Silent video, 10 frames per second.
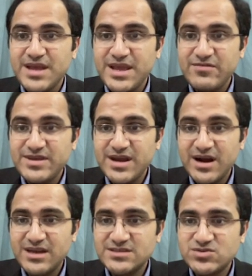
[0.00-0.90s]

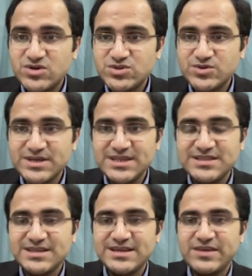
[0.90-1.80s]
AVR is not showing
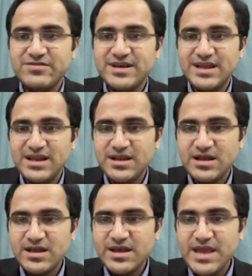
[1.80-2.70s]
anything, AVL,
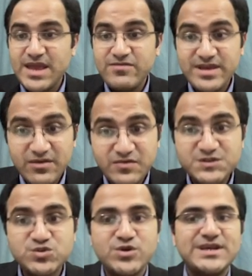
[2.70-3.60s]
AVF is
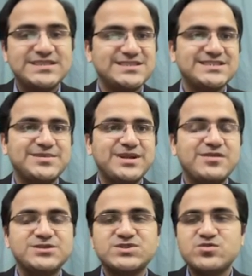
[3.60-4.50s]
showing ST segment
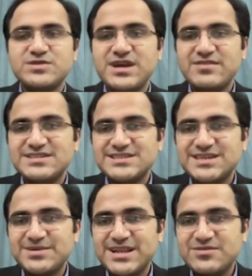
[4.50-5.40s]
elevation. So we have ST
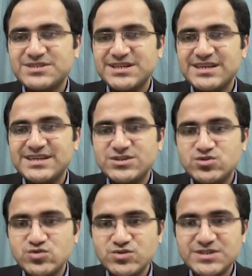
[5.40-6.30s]
segment elevation in lead
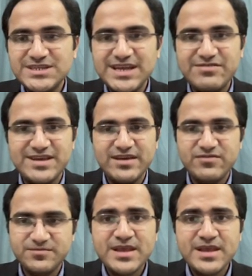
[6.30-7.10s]
2, 3 AVF.